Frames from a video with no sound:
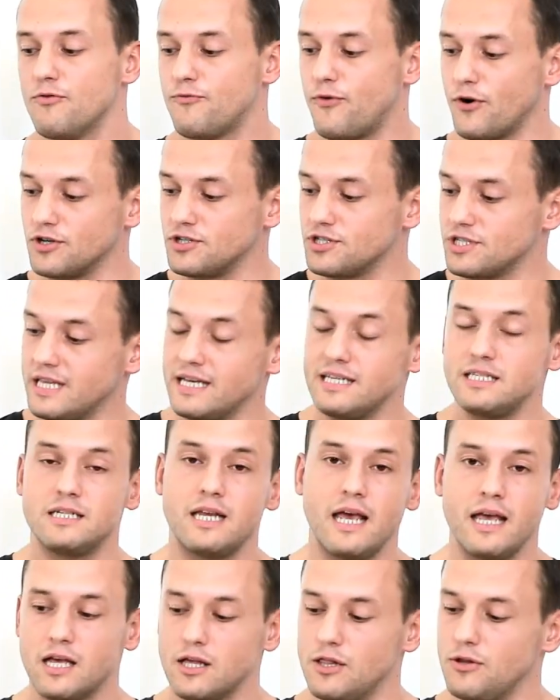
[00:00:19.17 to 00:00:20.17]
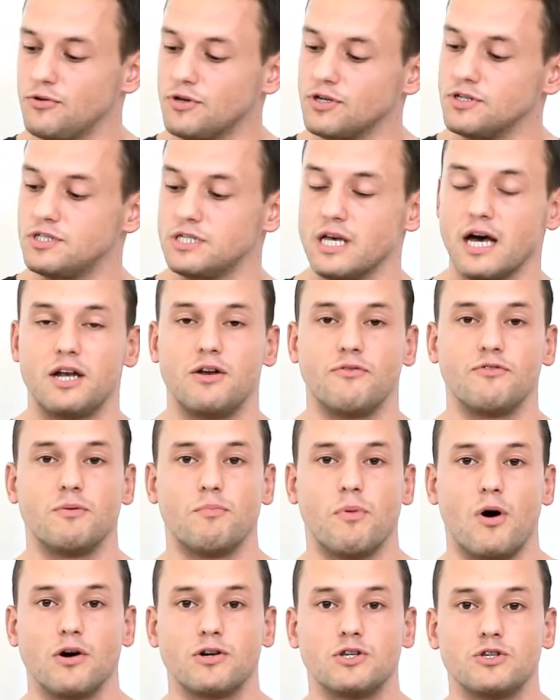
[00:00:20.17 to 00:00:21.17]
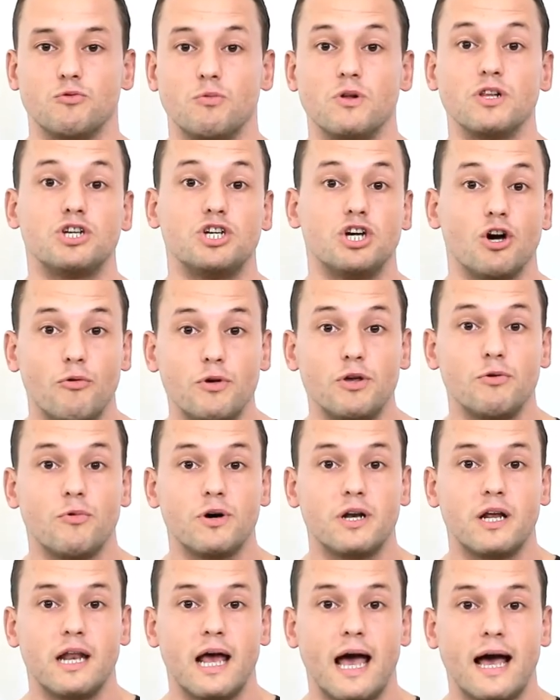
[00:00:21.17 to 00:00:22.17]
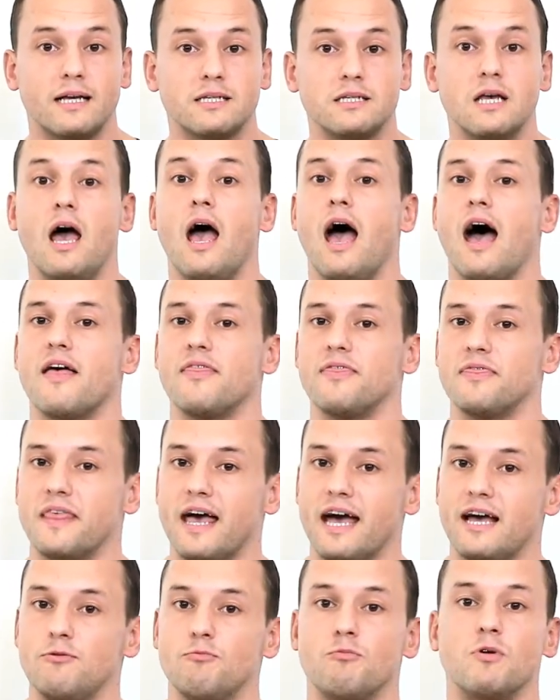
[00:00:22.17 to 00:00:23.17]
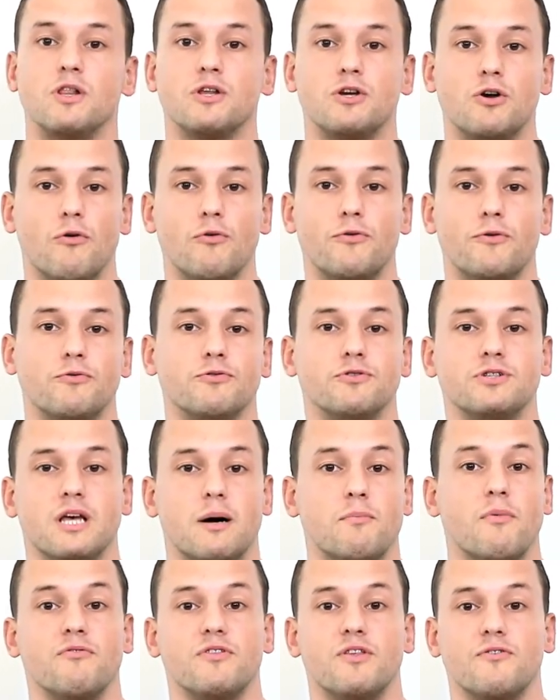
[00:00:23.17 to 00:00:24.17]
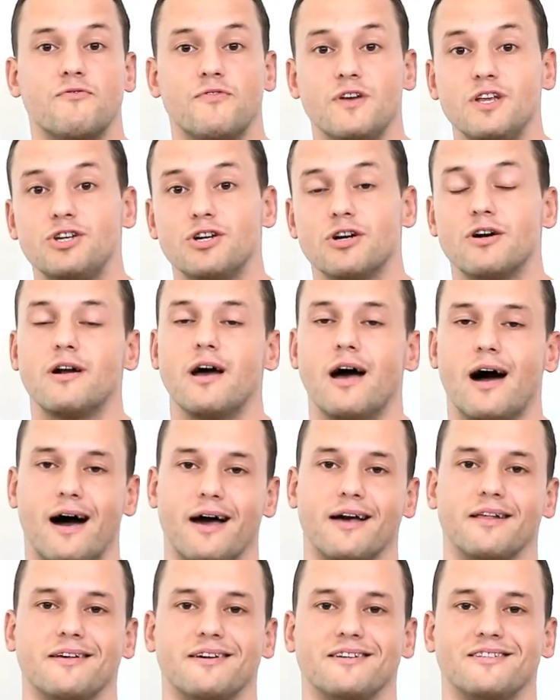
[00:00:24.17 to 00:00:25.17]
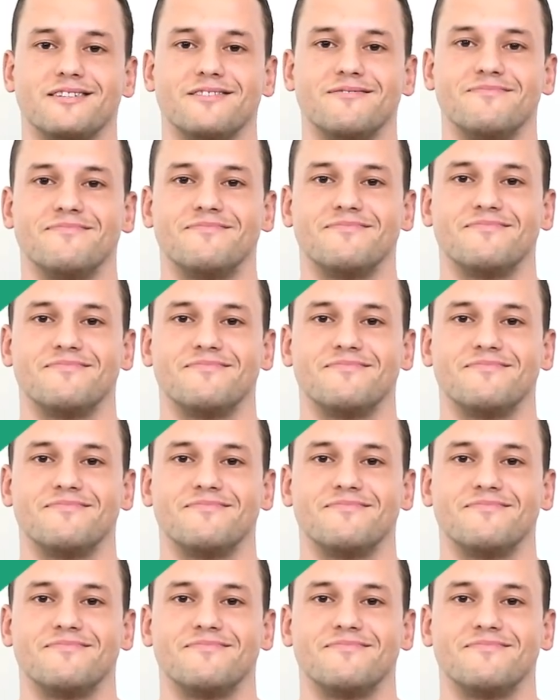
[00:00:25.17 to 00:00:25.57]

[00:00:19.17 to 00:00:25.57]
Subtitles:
First, let's take a look inside of the box. We'll show you what it has and then we'll go through some of the feature highlights.